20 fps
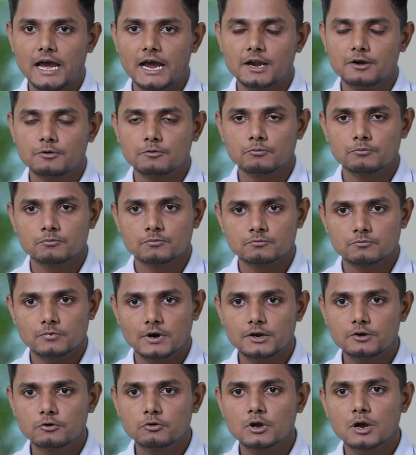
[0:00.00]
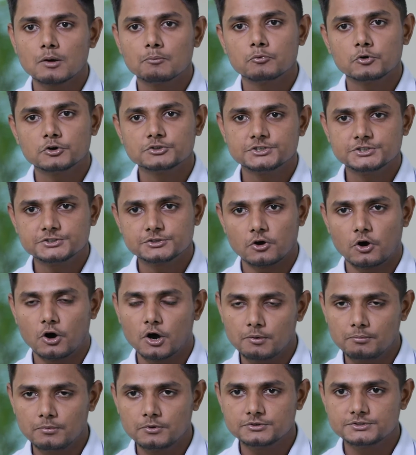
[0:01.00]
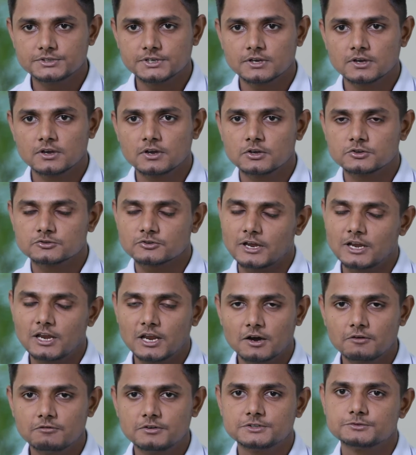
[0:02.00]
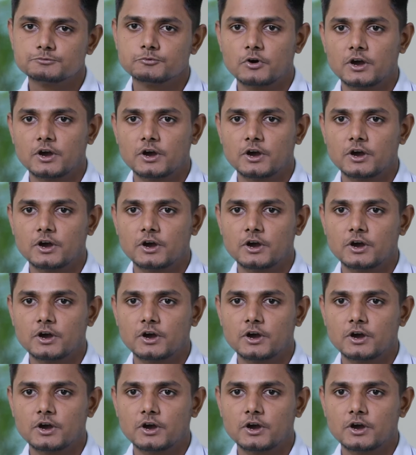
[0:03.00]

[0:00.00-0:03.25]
and want to compose his own music. So I love his